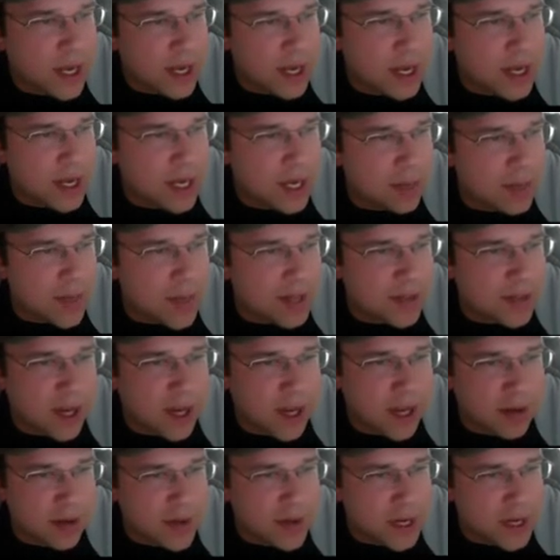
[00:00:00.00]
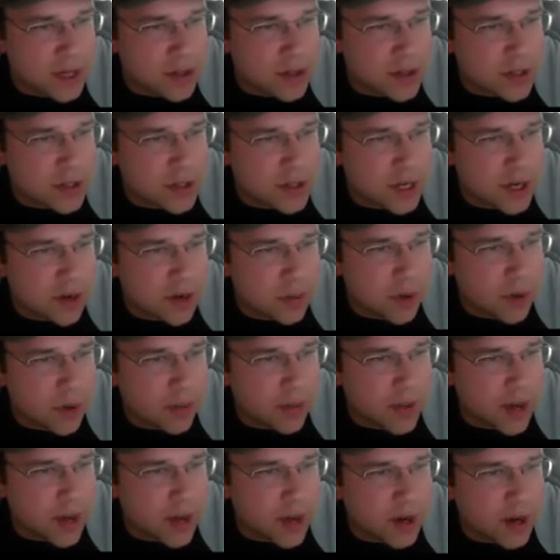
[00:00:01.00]
That's kind of an interesting
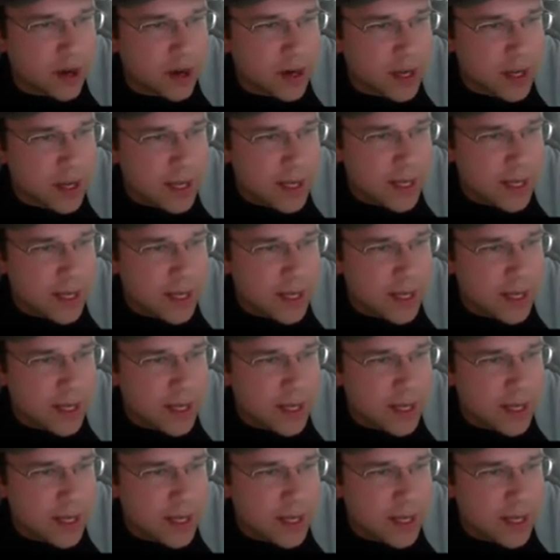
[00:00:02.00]
one there.